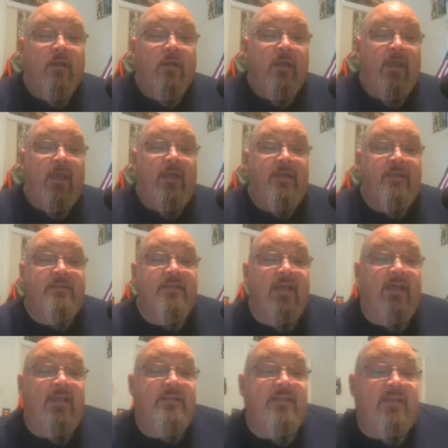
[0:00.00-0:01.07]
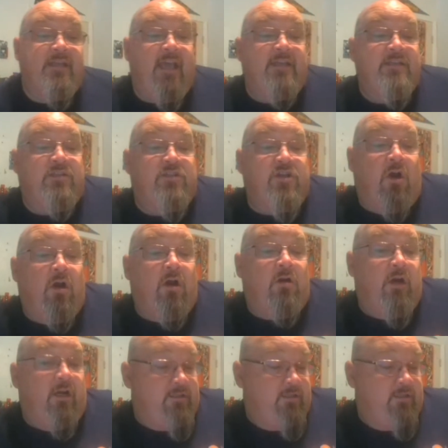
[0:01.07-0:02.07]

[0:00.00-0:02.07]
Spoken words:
and he says that he has a scar across